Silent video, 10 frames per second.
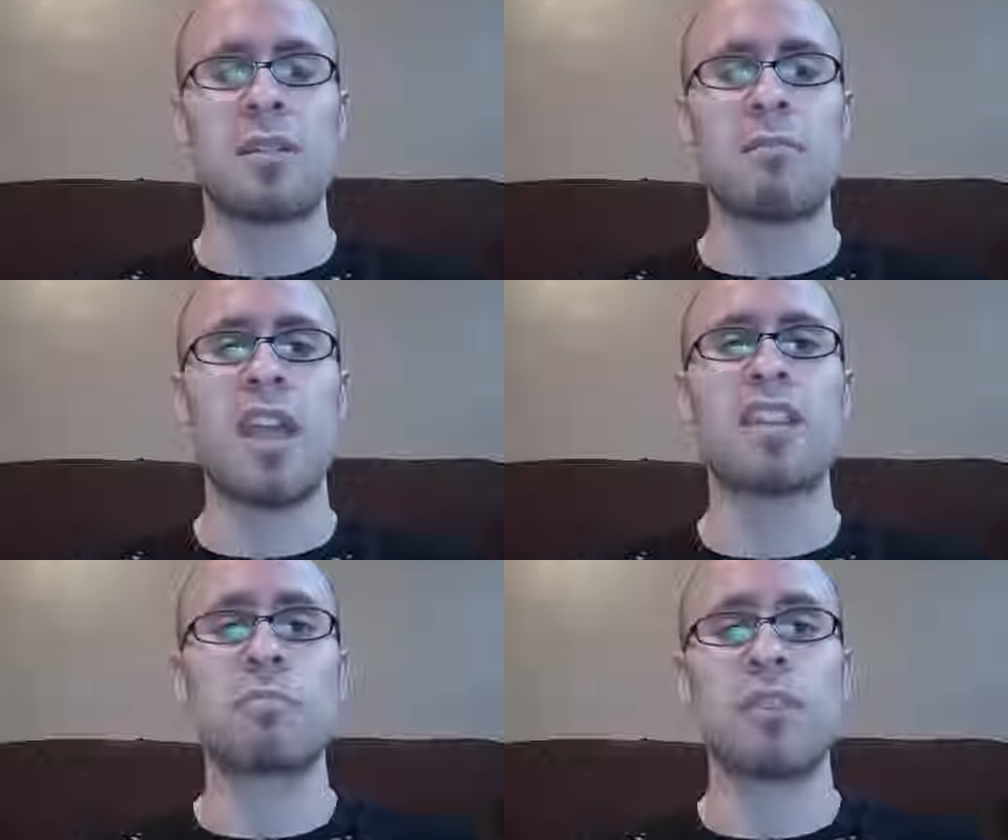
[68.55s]

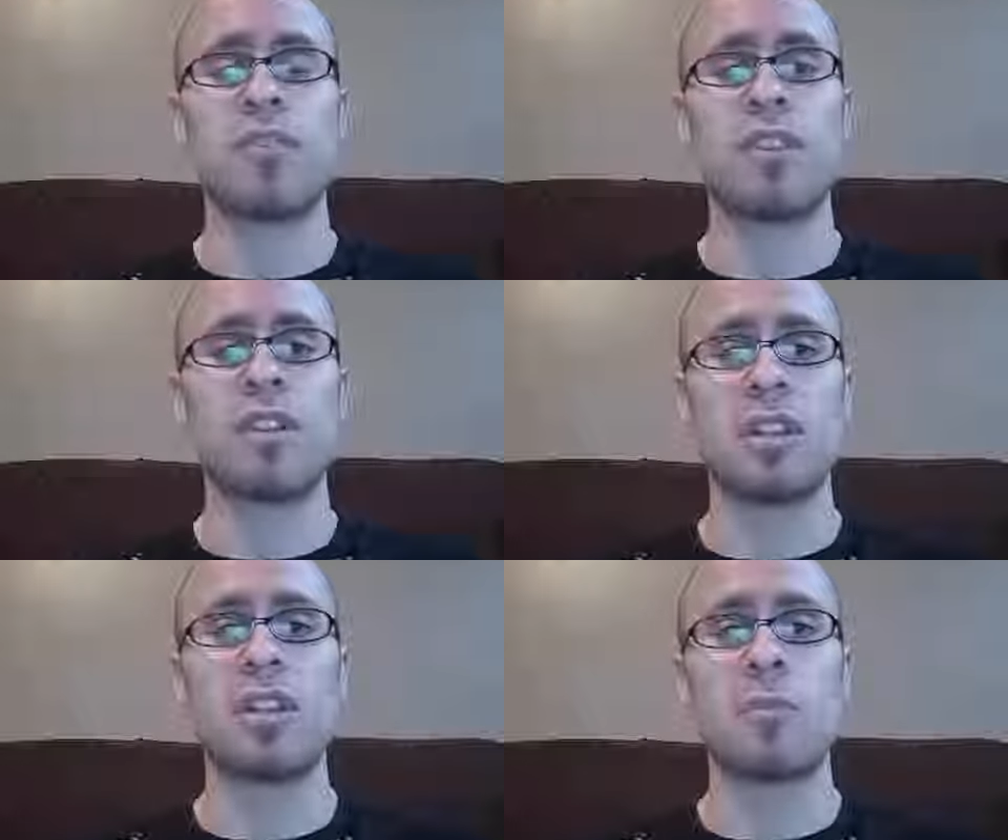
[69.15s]
makes me feel
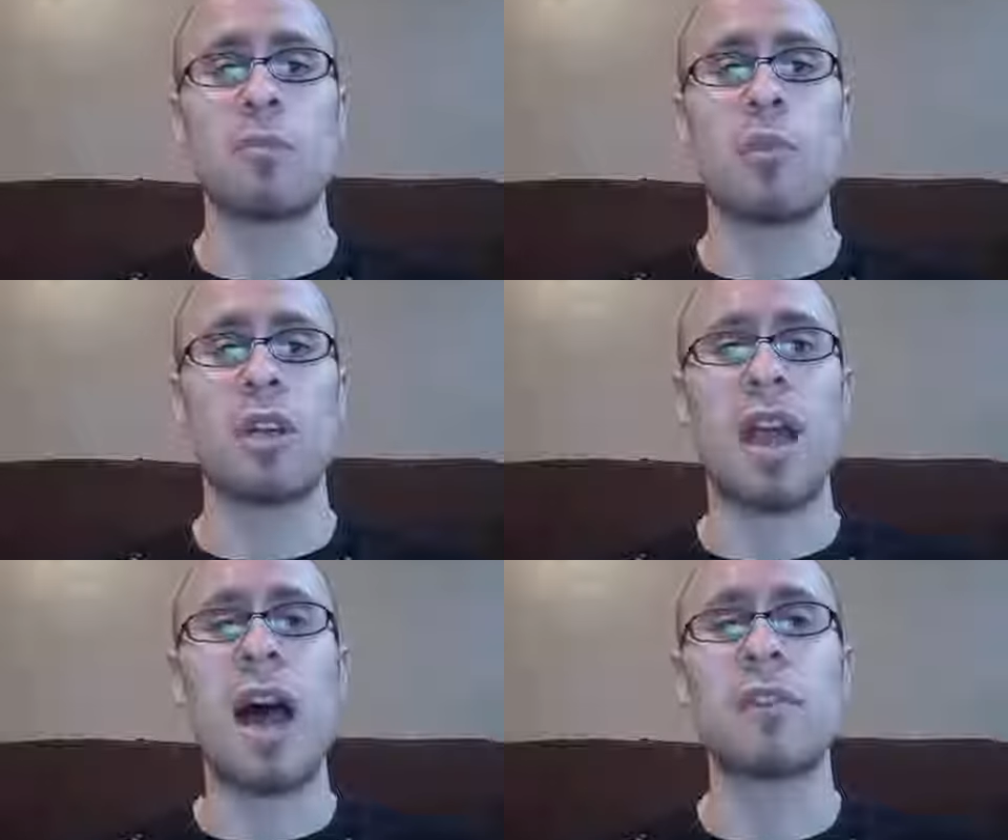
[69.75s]
a little bit more
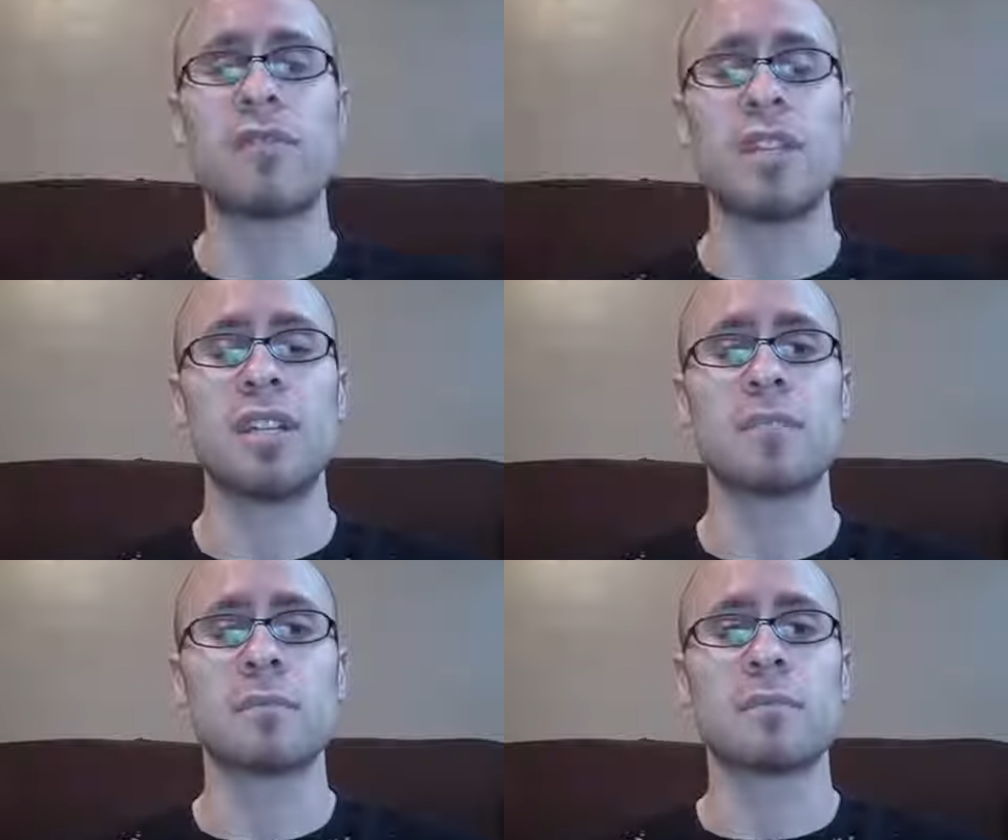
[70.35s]

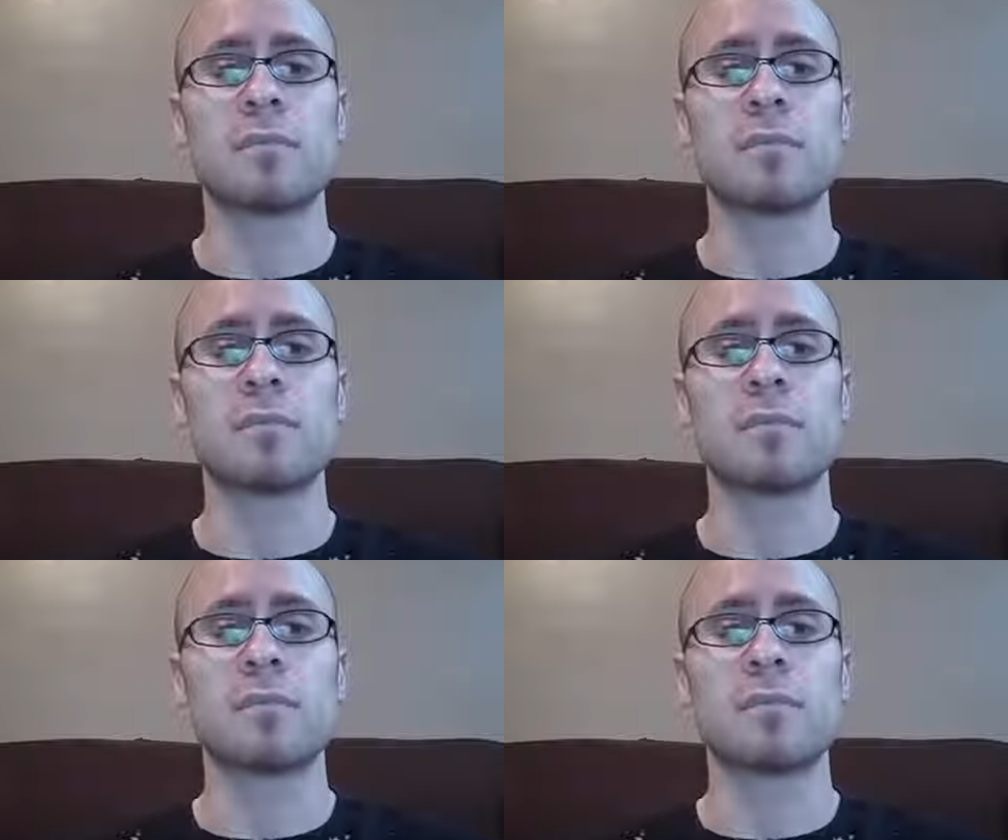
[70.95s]
confident,